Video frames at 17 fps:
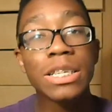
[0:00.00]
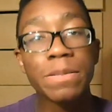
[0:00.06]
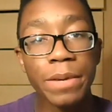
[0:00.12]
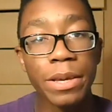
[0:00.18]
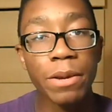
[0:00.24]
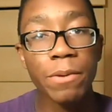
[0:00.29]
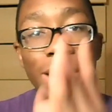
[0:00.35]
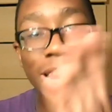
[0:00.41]

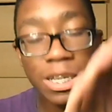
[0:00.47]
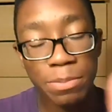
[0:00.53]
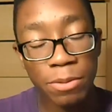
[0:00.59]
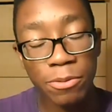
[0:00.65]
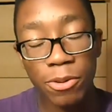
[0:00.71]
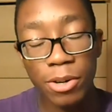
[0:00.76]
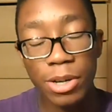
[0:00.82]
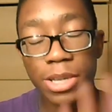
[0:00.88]
raspy
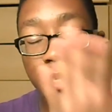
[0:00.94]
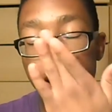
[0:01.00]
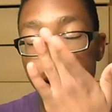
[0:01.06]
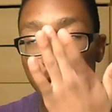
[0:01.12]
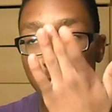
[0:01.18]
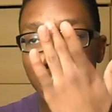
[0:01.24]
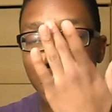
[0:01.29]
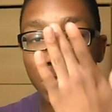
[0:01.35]
voice.
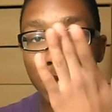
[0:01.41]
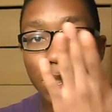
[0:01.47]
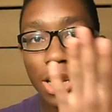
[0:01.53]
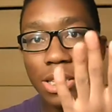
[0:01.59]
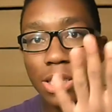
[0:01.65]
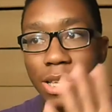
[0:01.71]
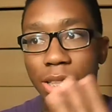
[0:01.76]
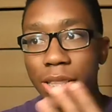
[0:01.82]
You know, she just
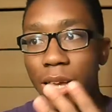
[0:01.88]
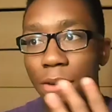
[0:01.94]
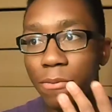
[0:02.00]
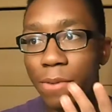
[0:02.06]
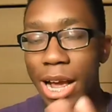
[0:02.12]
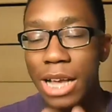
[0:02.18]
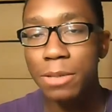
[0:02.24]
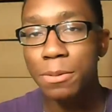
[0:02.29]
has like
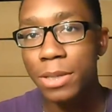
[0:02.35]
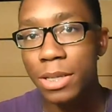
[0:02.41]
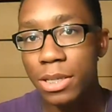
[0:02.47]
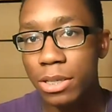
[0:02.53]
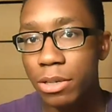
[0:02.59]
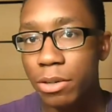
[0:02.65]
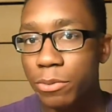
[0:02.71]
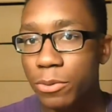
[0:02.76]
that
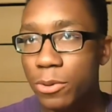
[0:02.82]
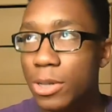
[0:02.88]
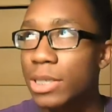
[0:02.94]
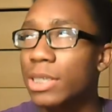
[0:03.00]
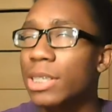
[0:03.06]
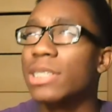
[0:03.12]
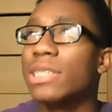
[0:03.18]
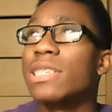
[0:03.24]
raspiness in her
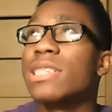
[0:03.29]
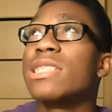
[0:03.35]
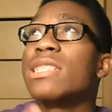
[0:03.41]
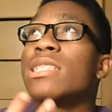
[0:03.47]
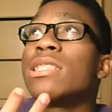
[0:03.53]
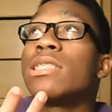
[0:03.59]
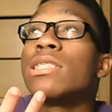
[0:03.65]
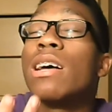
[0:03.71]
voice, and I
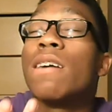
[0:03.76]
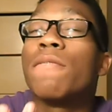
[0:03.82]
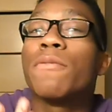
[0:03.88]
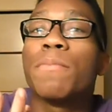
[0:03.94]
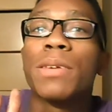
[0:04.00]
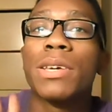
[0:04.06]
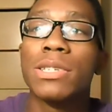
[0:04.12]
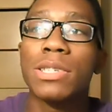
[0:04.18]
just
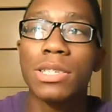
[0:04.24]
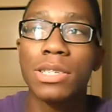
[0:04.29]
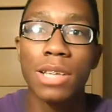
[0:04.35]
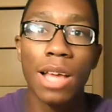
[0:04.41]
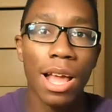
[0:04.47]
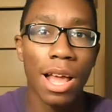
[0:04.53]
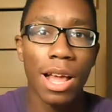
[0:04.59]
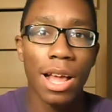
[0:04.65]
love it, because
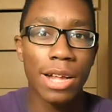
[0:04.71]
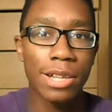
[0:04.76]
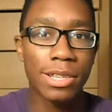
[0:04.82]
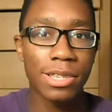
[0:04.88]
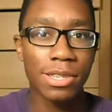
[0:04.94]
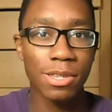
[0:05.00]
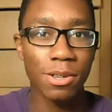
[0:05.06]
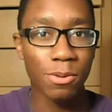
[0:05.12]

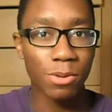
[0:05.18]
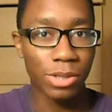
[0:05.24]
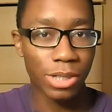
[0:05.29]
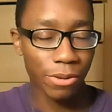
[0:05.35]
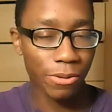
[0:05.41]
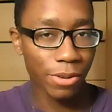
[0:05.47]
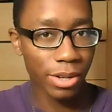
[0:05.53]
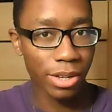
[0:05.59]
it's so
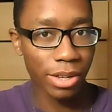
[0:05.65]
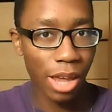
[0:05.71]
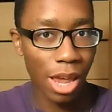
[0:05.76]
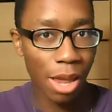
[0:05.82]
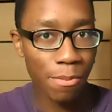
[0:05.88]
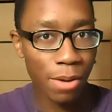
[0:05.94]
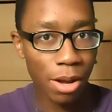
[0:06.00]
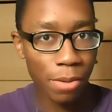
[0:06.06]
different in
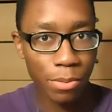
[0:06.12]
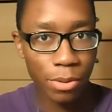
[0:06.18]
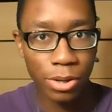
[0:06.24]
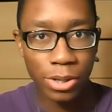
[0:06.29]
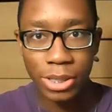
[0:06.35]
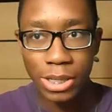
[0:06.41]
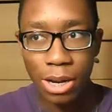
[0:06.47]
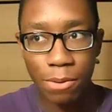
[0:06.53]
K-pop.
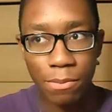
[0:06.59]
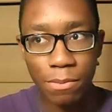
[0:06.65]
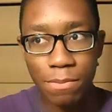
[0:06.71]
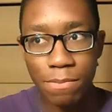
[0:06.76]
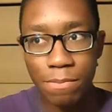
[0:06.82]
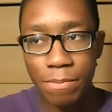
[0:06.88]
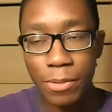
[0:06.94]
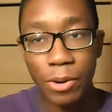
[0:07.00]
I
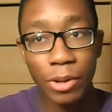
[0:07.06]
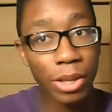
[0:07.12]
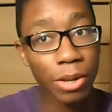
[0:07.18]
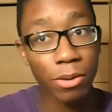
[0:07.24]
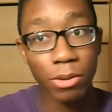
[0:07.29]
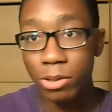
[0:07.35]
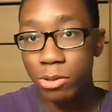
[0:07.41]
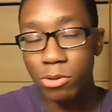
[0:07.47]

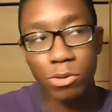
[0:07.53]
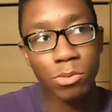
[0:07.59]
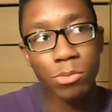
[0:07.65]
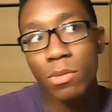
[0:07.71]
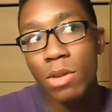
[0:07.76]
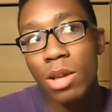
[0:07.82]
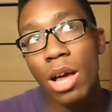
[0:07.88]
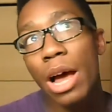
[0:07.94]

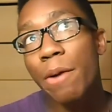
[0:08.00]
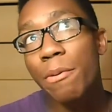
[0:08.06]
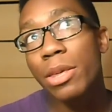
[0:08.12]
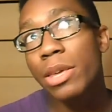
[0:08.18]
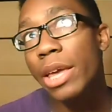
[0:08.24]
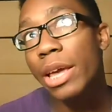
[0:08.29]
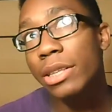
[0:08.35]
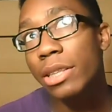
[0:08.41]

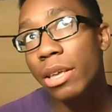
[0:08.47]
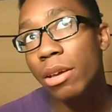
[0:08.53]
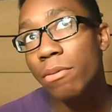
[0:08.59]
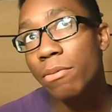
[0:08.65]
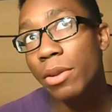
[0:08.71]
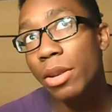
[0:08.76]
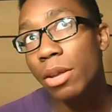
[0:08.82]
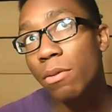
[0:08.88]
really can't think
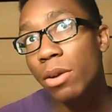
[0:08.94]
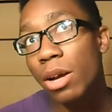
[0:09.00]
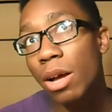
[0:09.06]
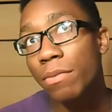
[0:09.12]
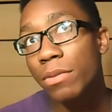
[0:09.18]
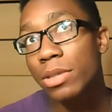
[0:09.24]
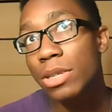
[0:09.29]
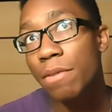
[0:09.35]
of anyone
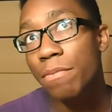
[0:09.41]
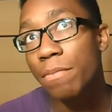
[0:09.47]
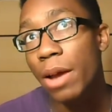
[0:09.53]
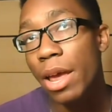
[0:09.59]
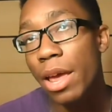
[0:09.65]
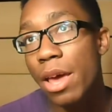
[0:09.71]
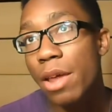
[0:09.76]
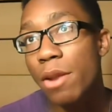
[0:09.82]
off the top of
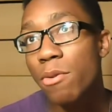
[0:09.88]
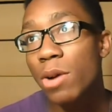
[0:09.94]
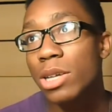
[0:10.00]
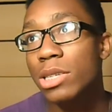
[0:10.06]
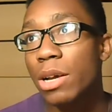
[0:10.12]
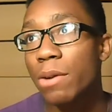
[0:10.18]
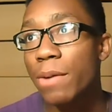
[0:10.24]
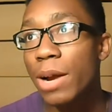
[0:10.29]
my head who
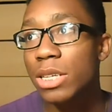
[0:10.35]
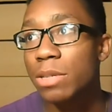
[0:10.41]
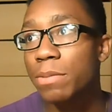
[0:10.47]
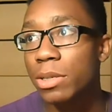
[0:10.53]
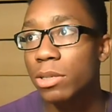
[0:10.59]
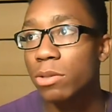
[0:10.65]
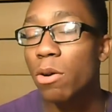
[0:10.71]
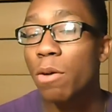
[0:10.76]
has that
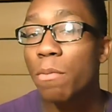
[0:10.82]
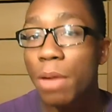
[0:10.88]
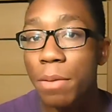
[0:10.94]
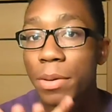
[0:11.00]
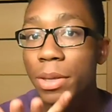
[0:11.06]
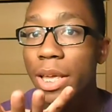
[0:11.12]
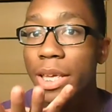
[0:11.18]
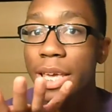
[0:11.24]
raspiness. Well,
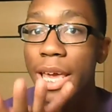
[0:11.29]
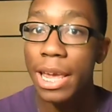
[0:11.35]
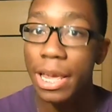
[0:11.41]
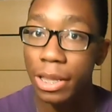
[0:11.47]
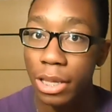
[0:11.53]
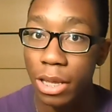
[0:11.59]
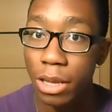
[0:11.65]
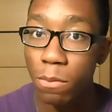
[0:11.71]
maybe like
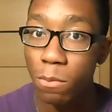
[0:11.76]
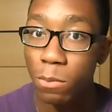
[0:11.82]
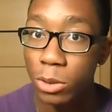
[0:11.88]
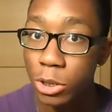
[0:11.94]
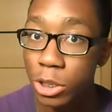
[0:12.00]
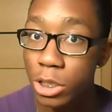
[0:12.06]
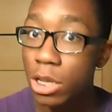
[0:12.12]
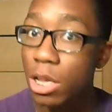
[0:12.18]
Ailee,
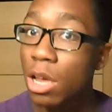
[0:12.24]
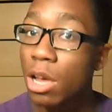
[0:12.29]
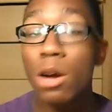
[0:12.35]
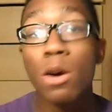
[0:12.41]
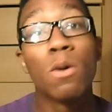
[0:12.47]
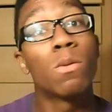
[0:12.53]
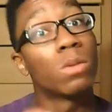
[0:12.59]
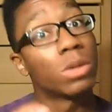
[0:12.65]

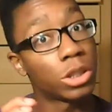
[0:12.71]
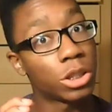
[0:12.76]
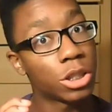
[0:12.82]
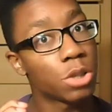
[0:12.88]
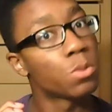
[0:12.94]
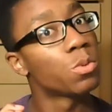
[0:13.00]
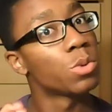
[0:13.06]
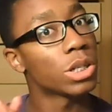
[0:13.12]
when
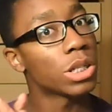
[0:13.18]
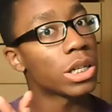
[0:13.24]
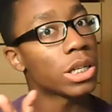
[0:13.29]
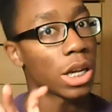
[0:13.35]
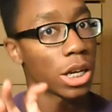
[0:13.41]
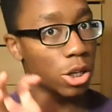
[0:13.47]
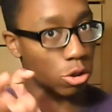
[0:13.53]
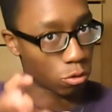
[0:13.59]
she
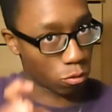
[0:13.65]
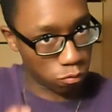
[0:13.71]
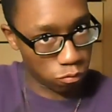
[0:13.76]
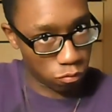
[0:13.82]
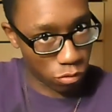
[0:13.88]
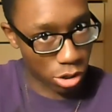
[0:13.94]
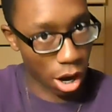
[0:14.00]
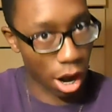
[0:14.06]
really, like,
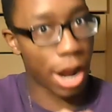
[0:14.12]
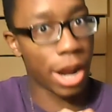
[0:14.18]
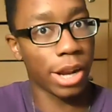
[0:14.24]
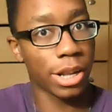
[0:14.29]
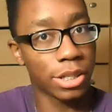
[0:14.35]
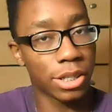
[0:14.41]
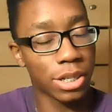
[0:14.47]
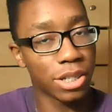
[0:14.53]

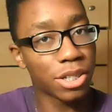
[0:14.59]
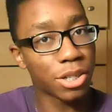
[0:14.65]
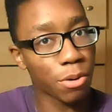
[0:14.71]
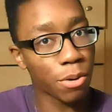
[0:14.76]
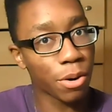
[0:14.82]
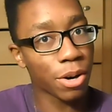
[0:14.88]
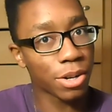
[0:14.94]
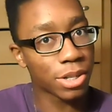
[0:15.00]
grinds
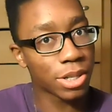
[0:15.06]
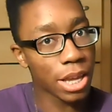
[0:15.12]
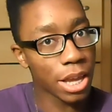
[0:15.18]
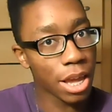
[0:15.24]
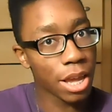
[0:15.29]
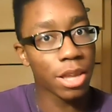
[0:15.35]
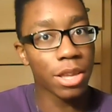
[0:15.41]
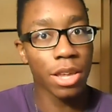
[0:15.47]
into her
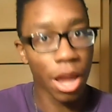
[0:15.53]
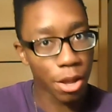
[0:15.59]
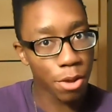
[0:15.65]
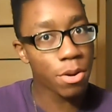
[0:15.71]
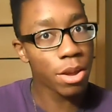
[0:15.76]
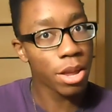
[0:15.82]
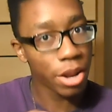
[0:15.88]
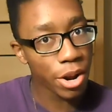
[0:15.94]
singing. Yeah,
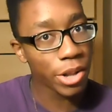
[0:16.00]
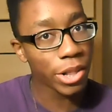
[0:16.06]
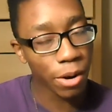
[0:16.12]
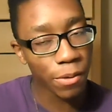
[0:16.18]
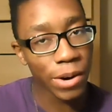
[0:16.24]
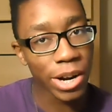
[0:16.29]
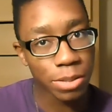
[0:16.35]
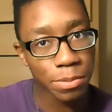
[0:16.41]
you can hear
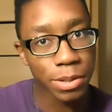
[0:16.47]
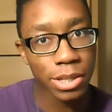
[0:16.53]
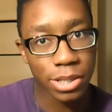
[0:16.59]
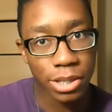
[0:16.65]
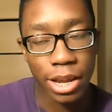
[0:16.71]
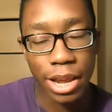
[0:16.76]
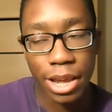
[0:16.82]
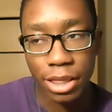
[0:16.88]
that
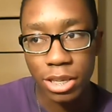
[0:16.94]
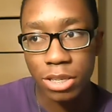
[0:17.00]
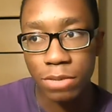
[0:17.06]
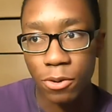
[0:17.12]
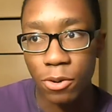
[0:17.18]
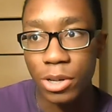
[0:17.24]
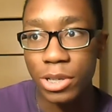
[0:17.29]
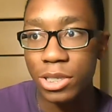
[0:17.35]
raspiness in
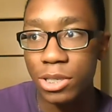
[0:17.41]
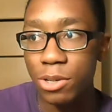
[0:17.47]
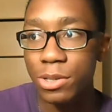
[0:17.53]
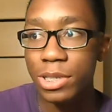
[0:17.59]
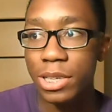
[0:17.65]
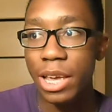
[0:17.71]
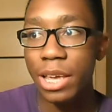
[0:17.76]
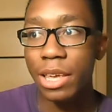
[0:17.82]
Ailee's voice.
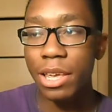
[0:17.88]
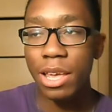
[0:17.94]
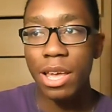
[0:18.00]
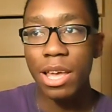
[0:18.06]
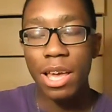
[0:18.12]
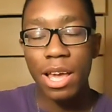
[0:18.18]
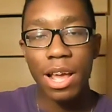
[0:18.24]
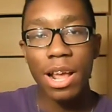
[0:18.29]
So it's like,